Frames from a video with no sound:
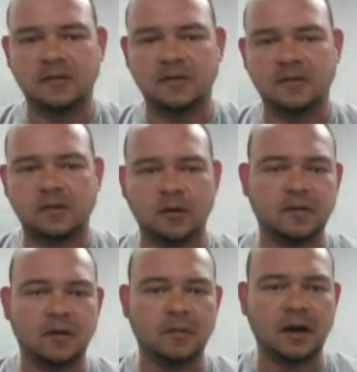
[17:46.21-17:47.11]

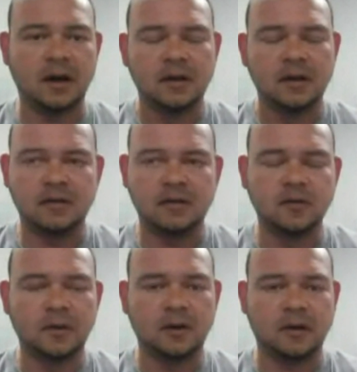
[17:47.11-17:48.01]
from
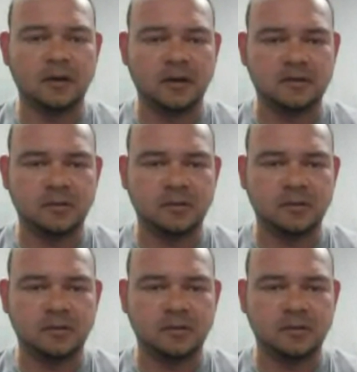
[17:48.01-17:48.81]
Super Hercules